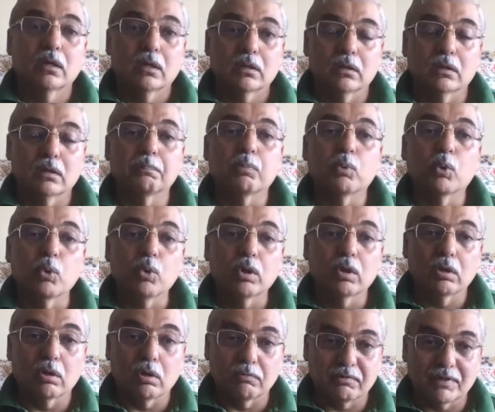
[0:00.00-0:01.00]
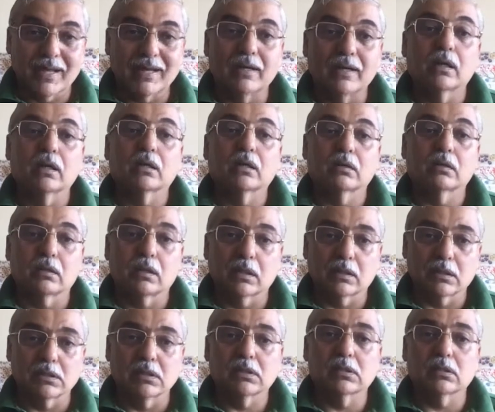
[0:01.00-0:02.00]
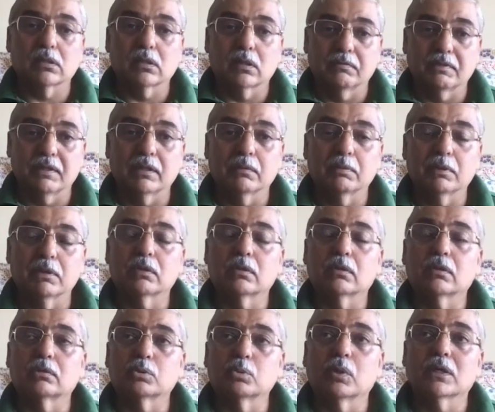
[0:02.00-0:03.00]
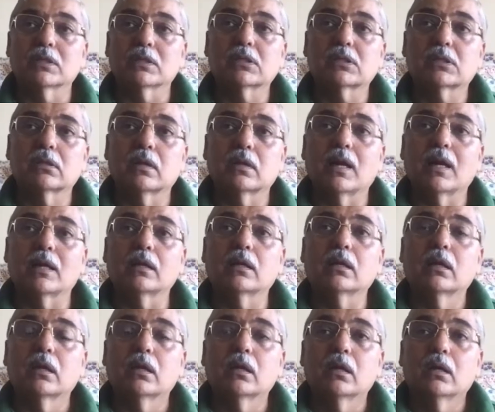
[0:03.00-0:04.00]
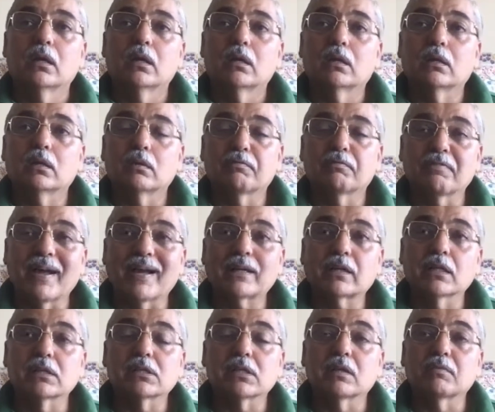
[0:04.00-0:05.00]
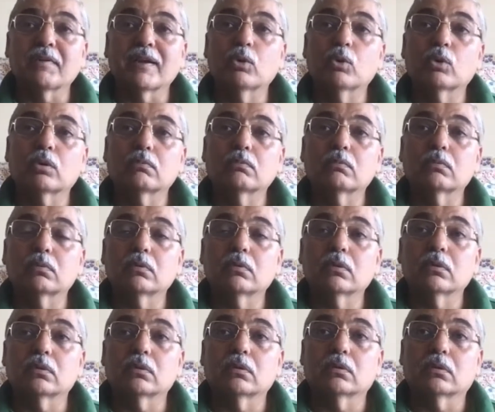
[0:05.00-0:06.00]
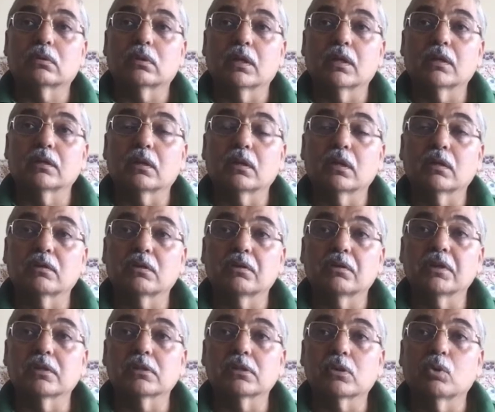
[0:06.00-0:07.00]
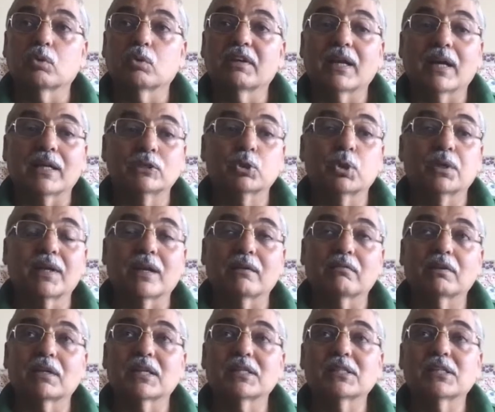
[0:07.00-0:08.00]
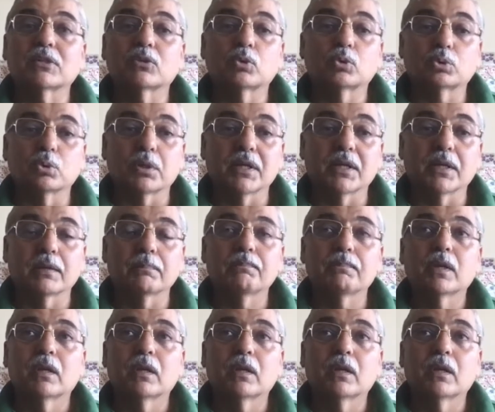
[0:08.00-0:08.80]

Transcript: the pool of talent that is available to us. And the fact is, if I look 33 years ago when I joined advertising to today,